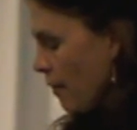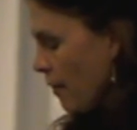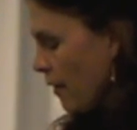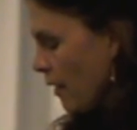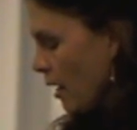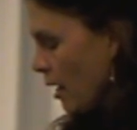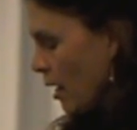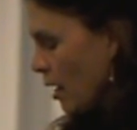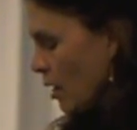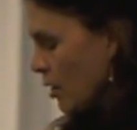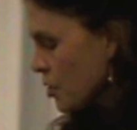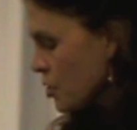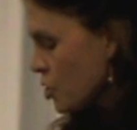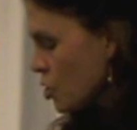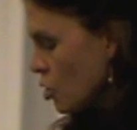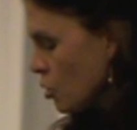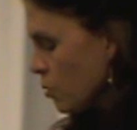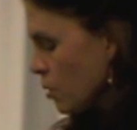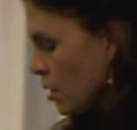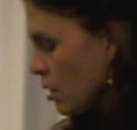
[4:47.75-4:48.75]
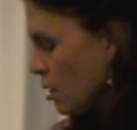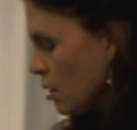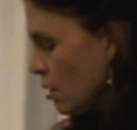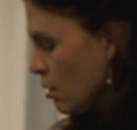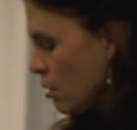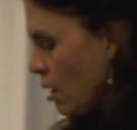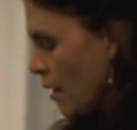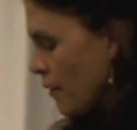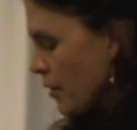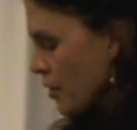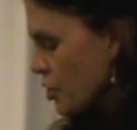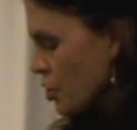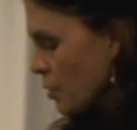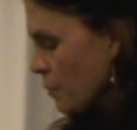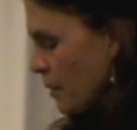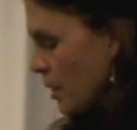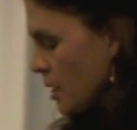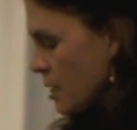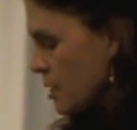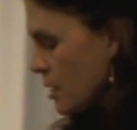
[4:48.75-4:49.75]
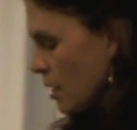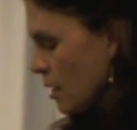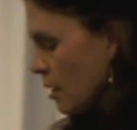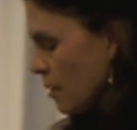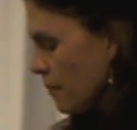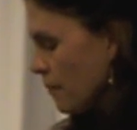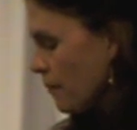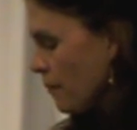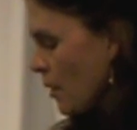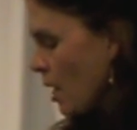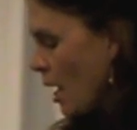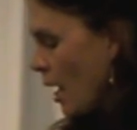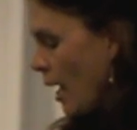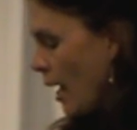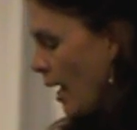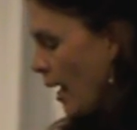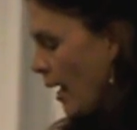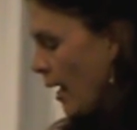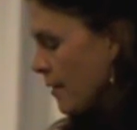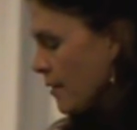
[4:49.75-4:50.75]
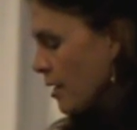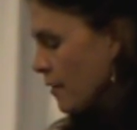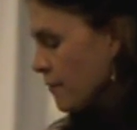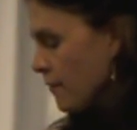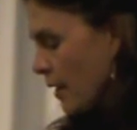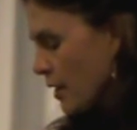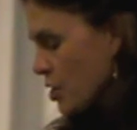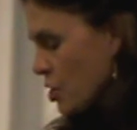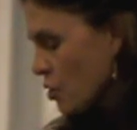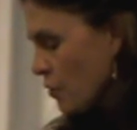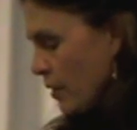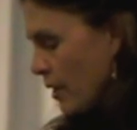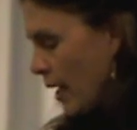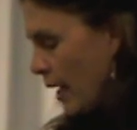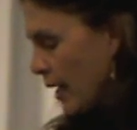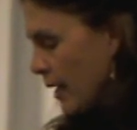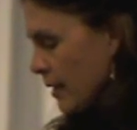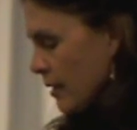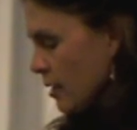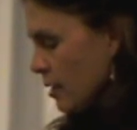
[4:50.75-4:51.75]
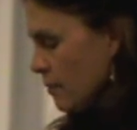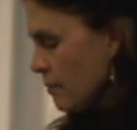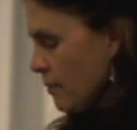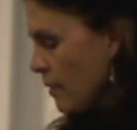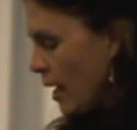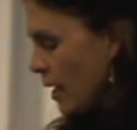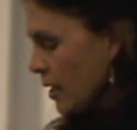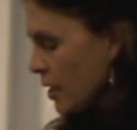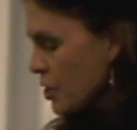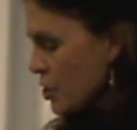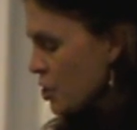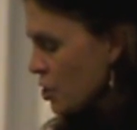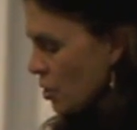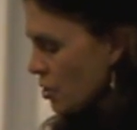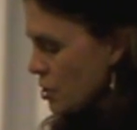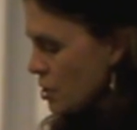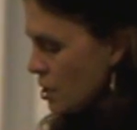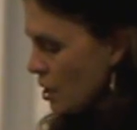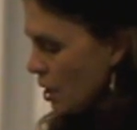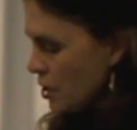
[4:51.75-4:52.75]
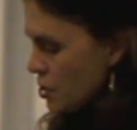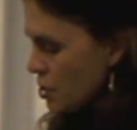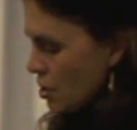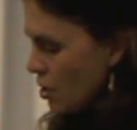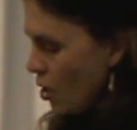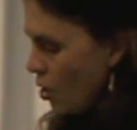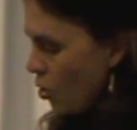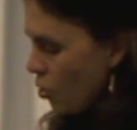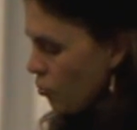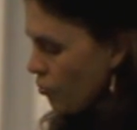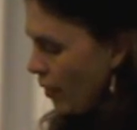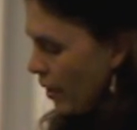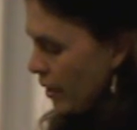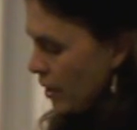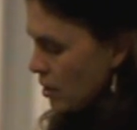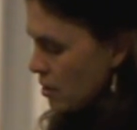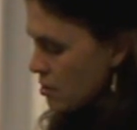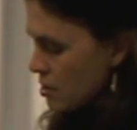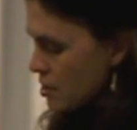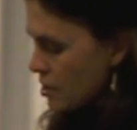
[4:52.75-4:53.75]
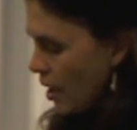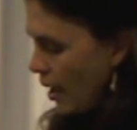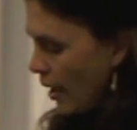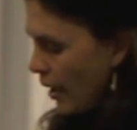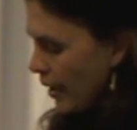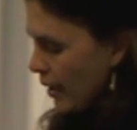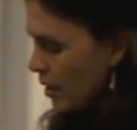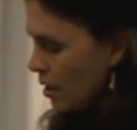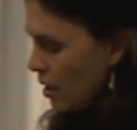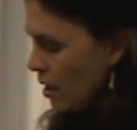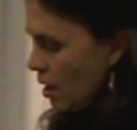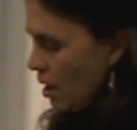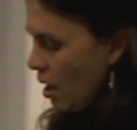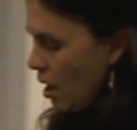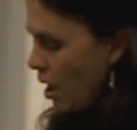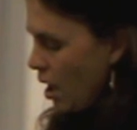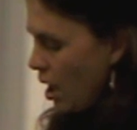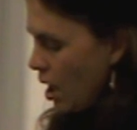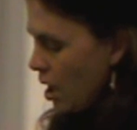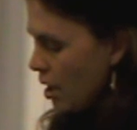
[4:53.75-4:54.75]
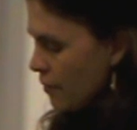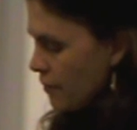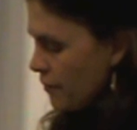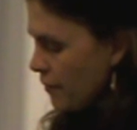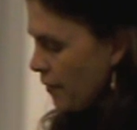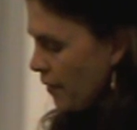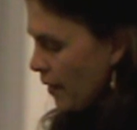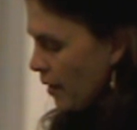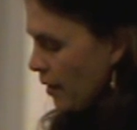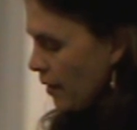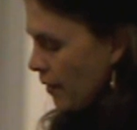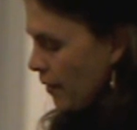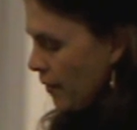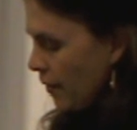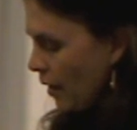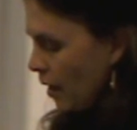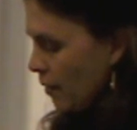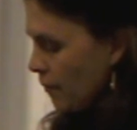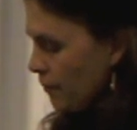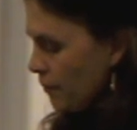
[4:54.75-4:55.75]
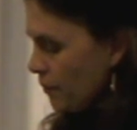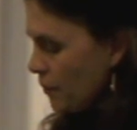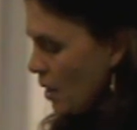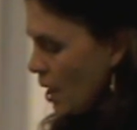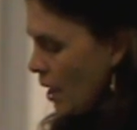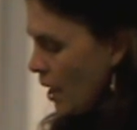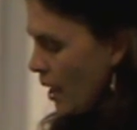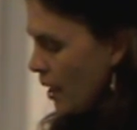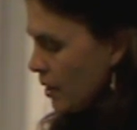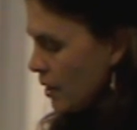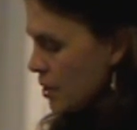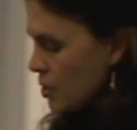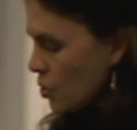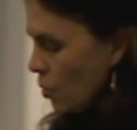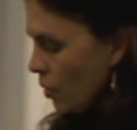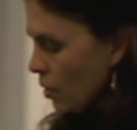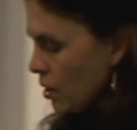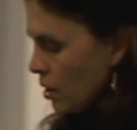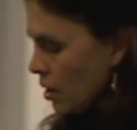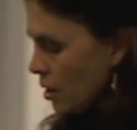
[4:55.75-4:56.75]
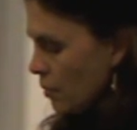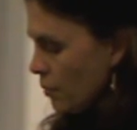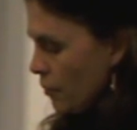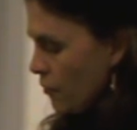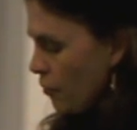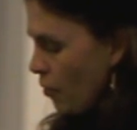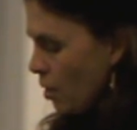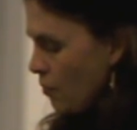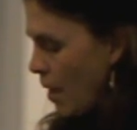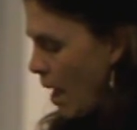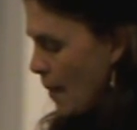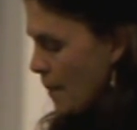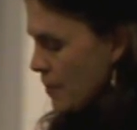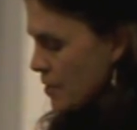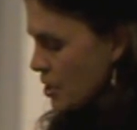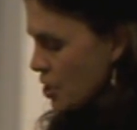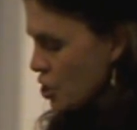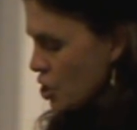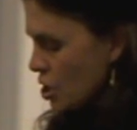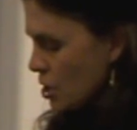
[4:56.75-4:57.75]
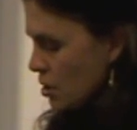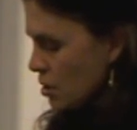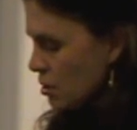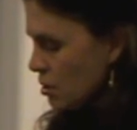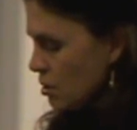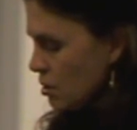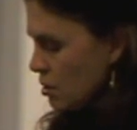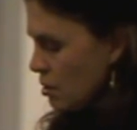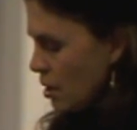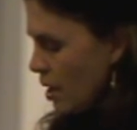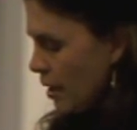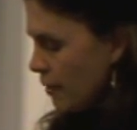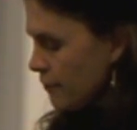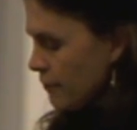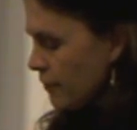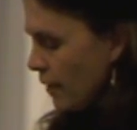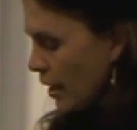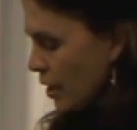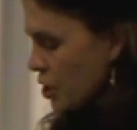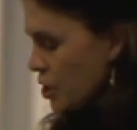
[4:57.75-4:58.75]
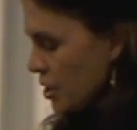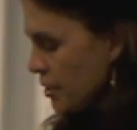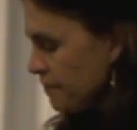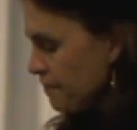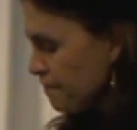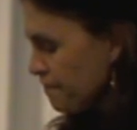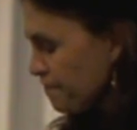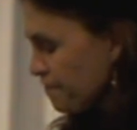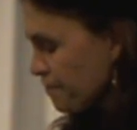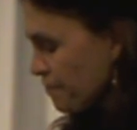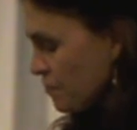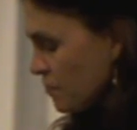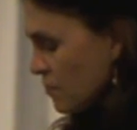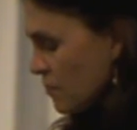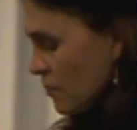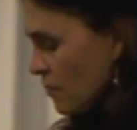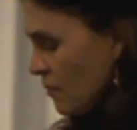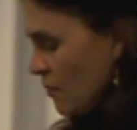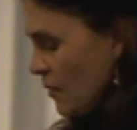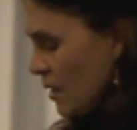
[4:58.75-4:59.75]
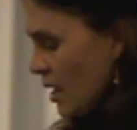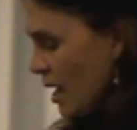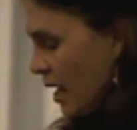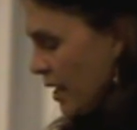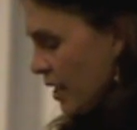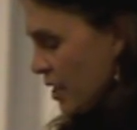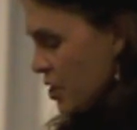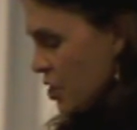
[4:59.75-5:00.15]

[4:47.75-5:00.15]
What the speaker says: the tubercle of the trapezium and the flexor reticulum, and inserts onto the whole radial side of the thumb, and it's going to perform opposition and flexion. and